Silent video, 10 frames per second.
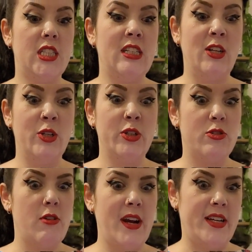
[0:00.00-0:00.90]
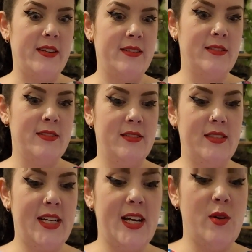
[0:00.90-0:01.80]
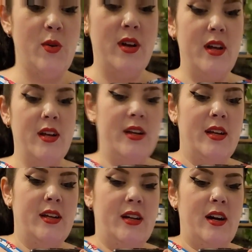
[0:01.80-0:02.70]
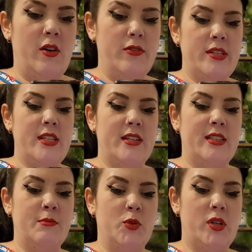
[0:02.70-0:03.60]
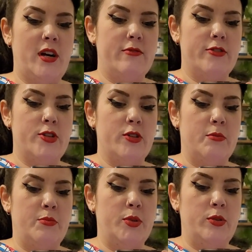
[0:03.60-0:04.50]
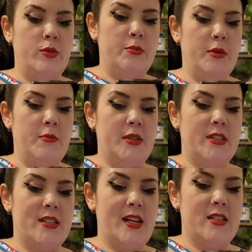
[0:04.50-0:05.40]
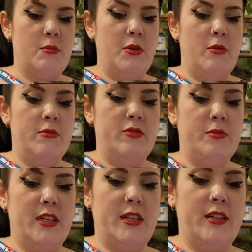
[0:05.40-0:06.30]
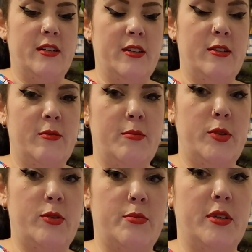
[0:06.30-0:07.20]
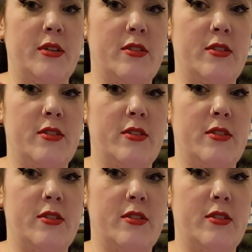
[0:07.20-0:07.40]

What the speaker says: It looked great. Now, obviously I need more coverage on a boob, because that's the bottom of my boob.